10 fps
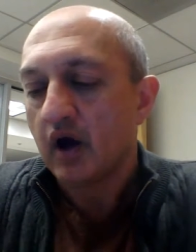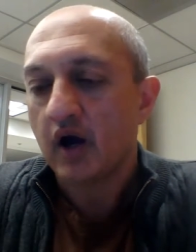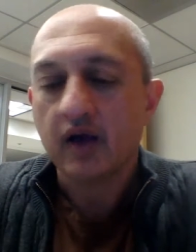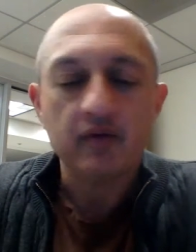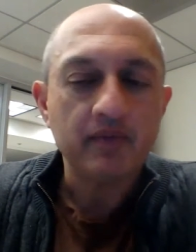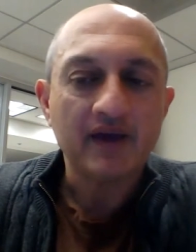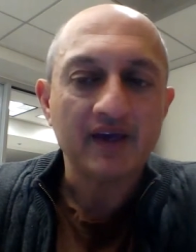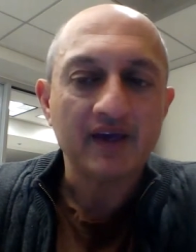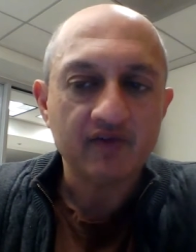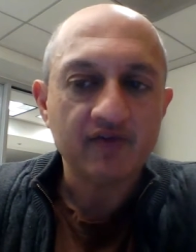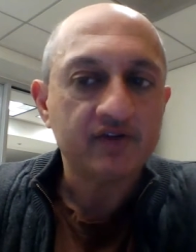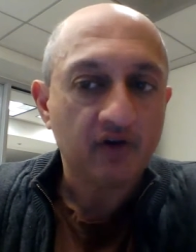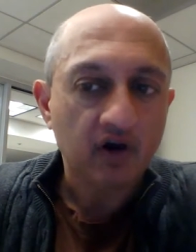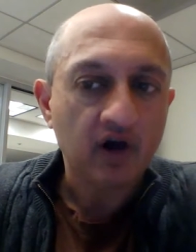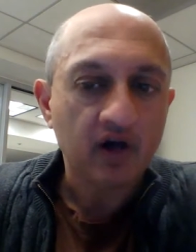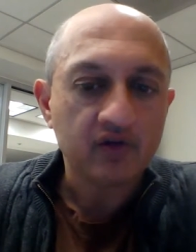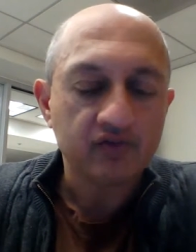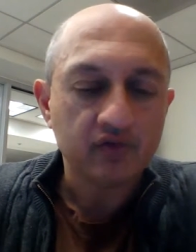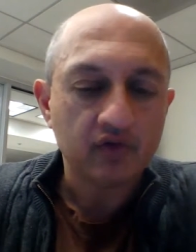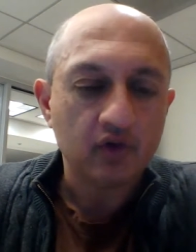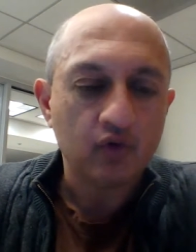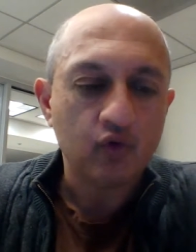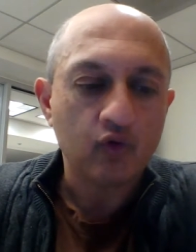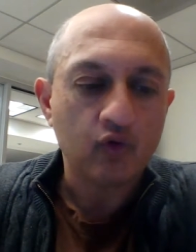coming back and giving talks or